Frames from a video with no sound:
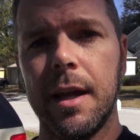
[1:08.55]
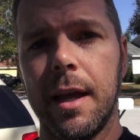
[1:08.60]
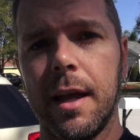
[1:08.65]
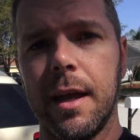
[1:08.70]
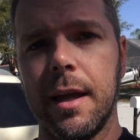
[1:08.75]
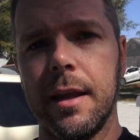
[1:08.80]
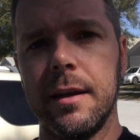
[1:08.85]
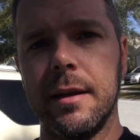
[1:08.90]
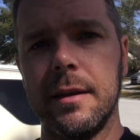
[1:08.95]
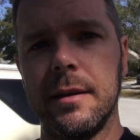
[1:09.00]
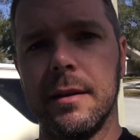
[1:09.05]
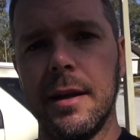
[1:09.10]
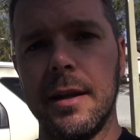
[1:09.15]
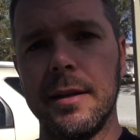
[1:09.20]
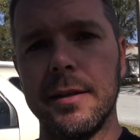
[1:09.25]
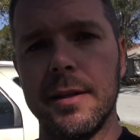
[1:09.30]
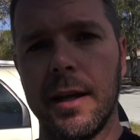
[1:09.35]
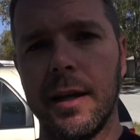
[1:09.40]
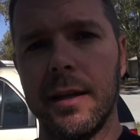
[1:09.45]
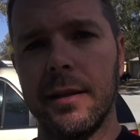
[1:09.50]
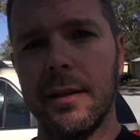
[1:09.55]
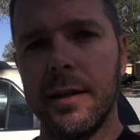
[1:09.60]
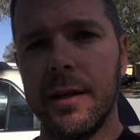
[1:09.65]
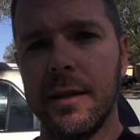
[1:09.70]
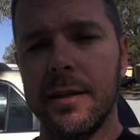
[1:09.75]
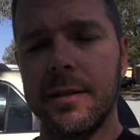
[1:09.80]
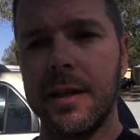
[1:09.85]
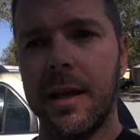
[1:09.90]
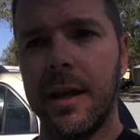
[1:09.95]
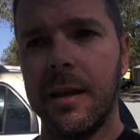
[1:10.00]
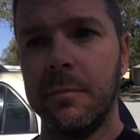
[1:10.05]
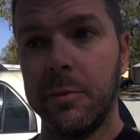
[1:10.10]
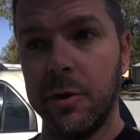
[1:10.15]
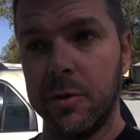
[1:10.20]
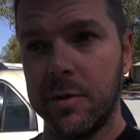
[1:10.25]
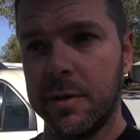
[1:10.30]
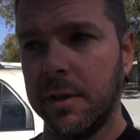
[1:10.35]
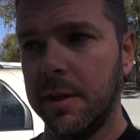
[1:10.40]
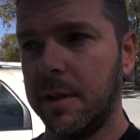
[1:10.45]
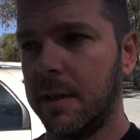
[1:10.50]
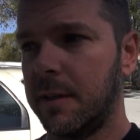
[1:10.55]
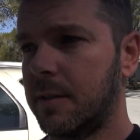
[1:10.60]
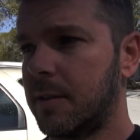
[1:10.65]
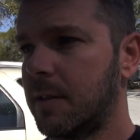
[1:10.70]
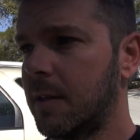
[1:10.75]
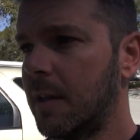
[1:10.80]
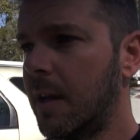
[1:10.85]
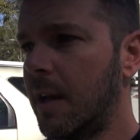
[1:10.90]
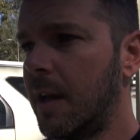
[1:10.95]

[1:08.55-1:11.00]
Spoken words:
and intake leaks and boost leaks.